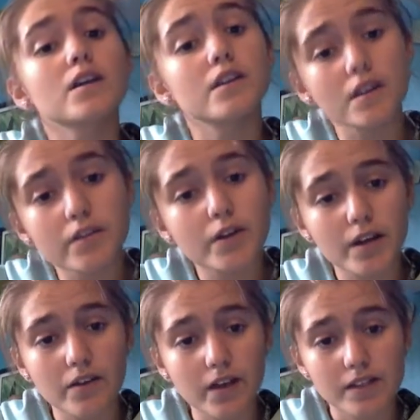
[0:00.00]
None of you
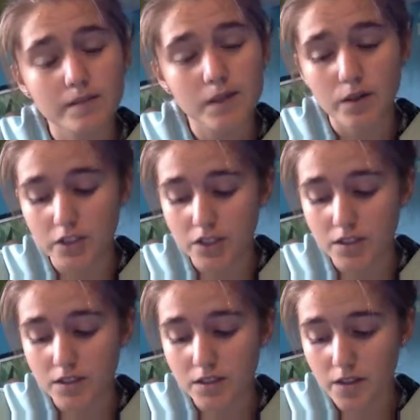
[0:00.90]
have asked me
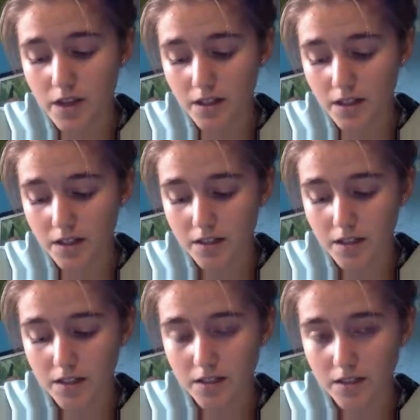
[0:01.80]
questions, and
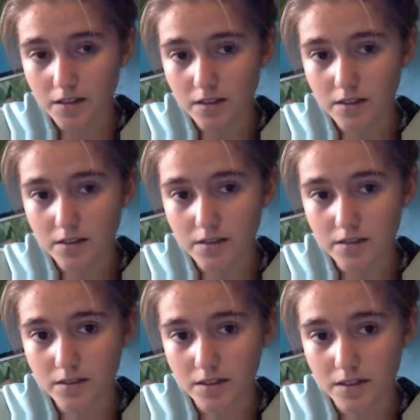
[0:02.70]
that kind of
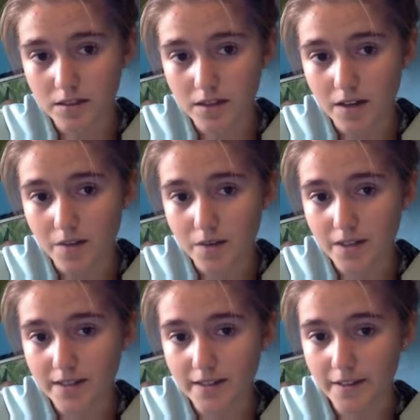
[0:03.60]
hurts, because I
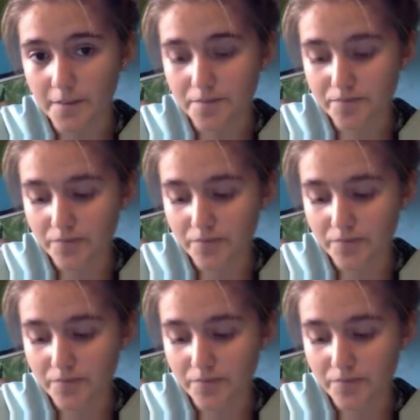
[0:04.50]
wanna,